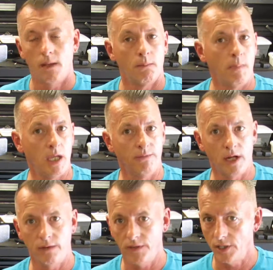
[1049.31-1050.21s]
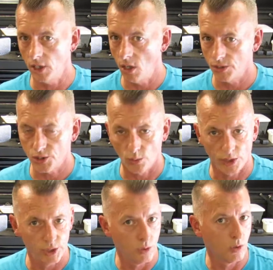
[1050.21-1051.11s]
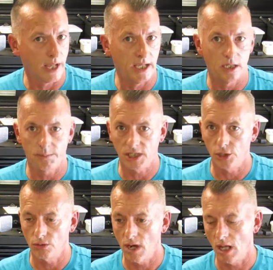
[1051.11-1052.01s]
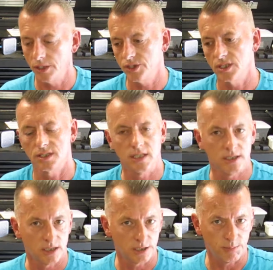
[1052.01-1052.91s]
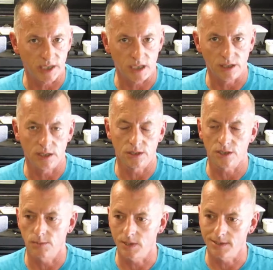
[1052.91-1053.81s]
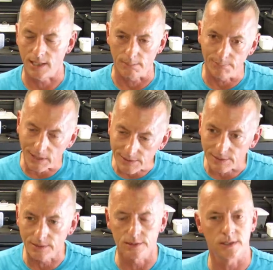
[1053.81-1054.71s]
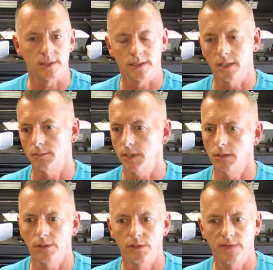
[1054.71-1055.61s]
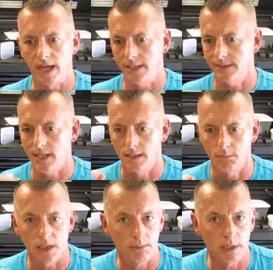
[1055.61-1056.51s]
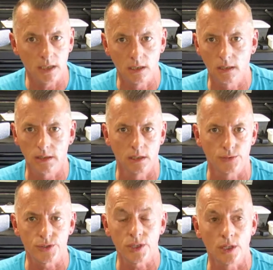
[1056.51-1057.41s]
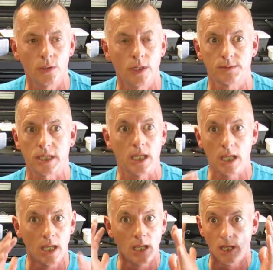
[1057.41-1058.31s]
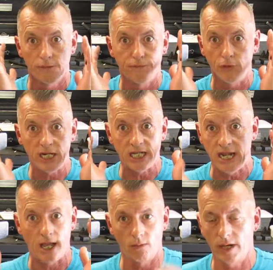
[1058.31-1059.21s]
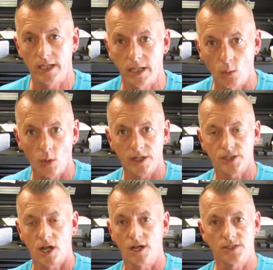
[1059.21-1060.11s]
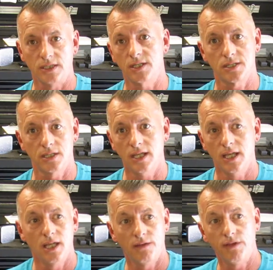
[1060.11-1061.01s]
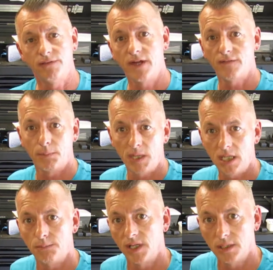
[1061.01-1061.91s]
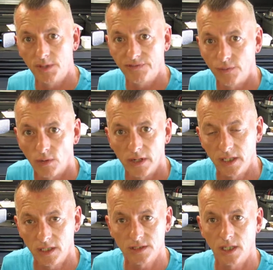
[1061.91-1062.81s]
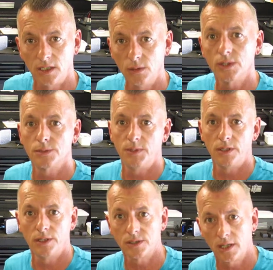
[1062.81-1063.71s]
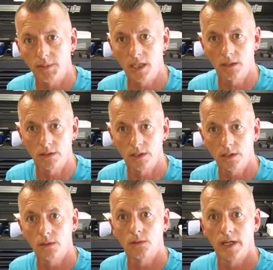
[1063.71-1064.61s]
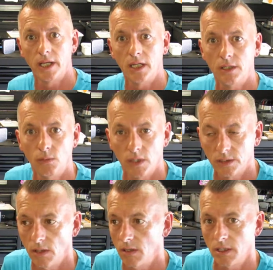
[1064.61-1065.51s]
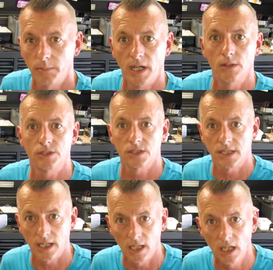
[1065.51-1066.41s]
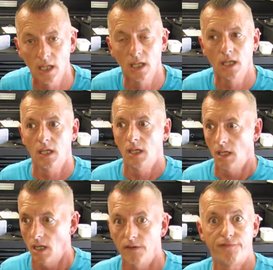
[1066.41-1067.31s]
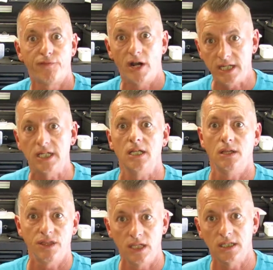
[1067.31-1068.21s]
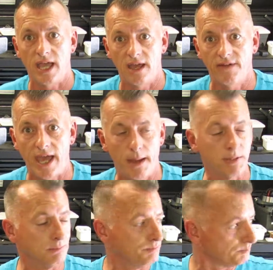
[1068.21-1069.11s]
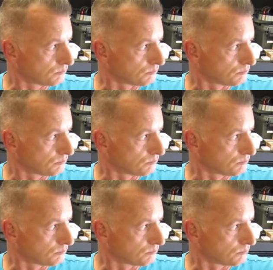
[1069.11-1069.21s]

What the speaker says: Make a very, very long story short, I end up at the urologist. He's explaining things to me. He's taking pictures. He's telling me, oh, you've got a 10 millimeter, you know, stone. I was like freaking out, right? Like, what is causing this? And if you've never peed blood before, it is a new experience, let me guarantee you, right? And you want to talk about just a frightening thing to have happen.